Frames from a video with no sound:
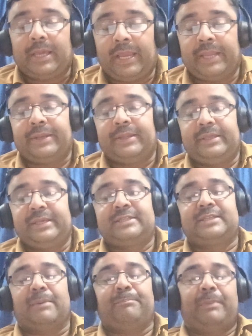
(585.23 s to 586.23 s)
And
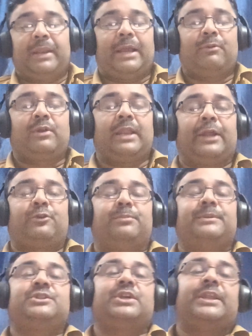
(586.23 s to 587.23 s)
example I would like to
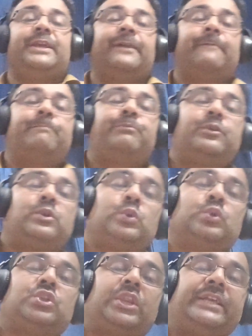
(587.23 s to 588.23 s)
mention here,
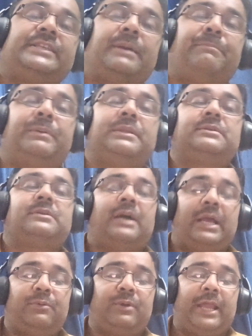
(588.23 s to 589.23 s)
2-3 examples
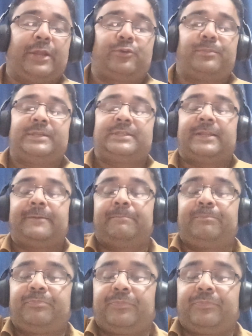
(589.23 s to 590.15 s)
I would like to mention.